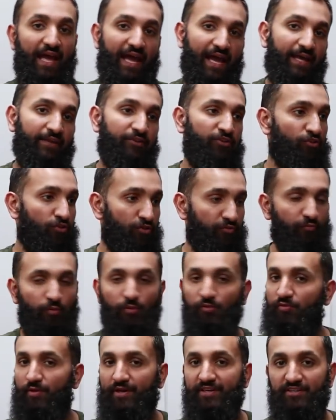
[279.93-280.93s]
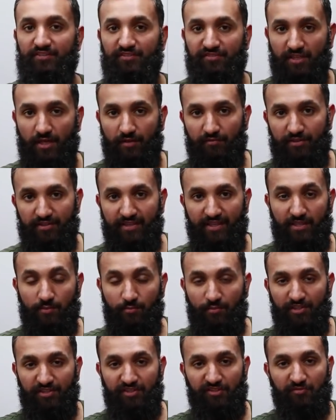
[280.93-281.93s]
and we've already discovered that the
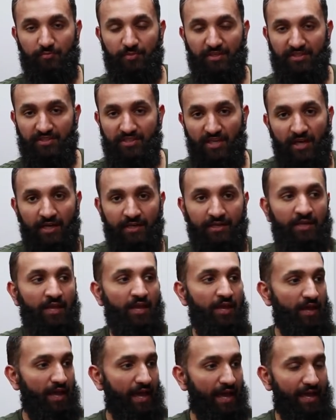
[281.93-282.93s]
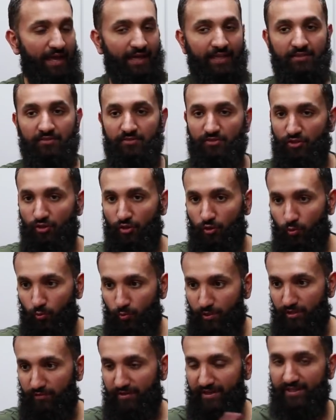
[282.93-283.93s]
murder's been done, and
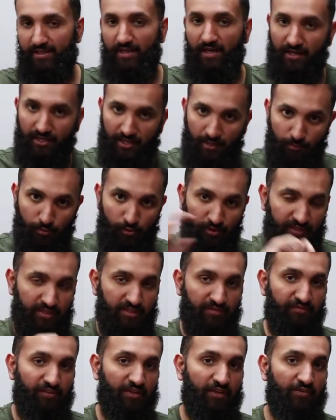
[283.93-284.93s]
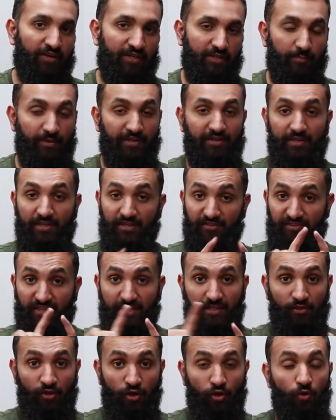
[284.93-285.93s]
we already are going to point the finger at the butler and
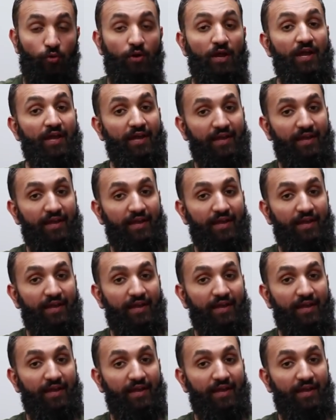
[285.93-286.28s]
say, no,